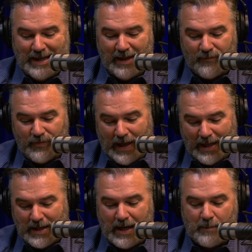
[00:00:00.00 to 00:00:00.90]
If
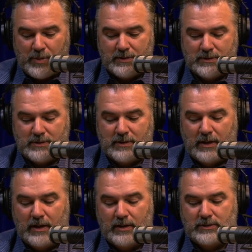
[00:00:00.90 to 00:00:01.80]
that happens,
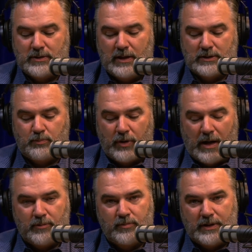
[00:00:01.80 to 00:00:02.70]
it's
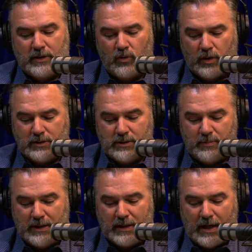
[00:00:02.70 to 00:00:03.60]
probably going to
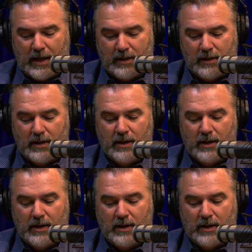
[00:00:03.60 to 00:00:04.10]
be a guy